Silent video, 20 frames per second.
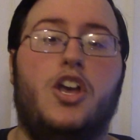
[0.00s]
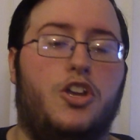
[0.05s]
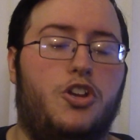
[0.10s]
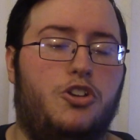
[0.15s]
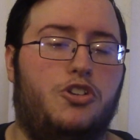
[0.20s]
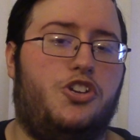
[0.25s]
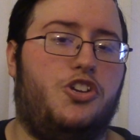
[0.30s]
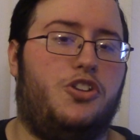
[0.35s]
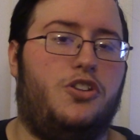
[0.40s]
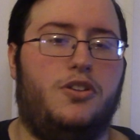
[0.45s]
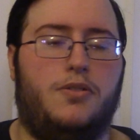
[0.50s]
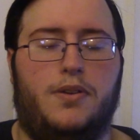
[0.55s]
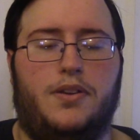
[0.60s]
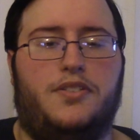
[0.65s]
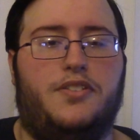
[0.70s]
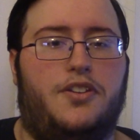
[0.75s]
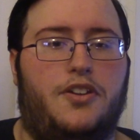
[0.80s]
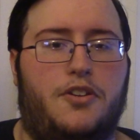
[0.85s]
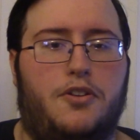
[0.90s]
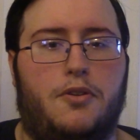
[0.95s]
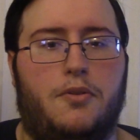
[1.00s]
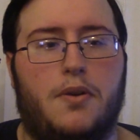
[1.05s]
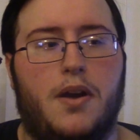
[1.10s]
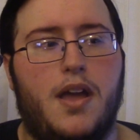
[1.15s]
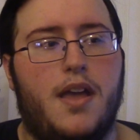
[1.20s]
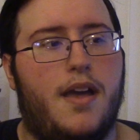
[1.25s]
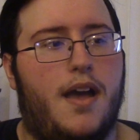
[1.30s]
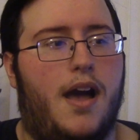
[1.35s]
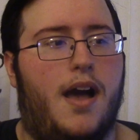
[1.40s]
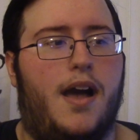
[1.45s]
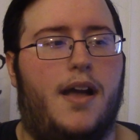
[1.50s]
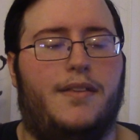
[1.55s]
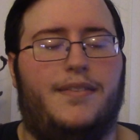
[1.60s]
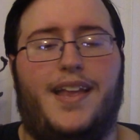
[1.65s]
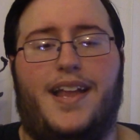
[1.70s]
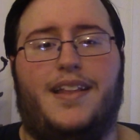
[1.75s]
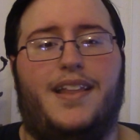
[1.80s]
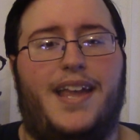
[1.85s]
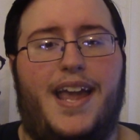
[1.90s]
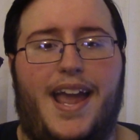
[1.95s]
You should do it too. Uh,
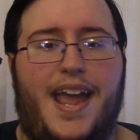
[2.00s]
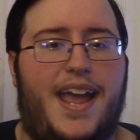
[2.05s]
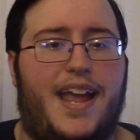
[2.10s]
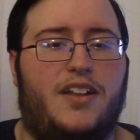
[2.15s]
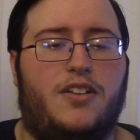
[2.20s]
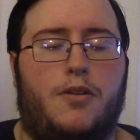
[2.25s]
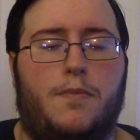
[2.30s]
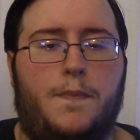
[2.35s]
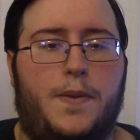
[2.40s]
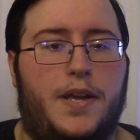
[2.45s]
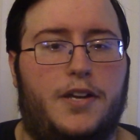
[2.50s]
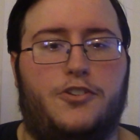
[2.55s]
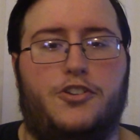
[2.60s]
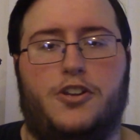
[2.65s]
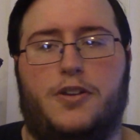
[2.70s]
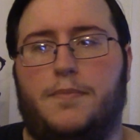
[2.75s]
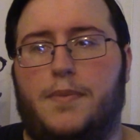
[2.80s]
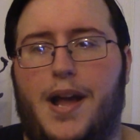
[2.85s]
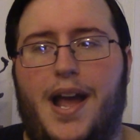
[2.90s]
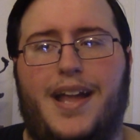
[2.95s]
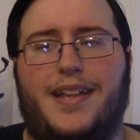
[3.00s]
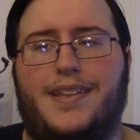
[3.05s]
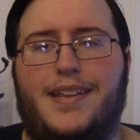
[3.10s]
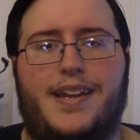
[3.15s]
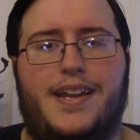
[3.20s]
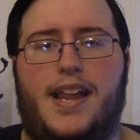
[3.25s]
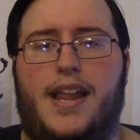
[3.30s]
sadly, I had no picture, but I did it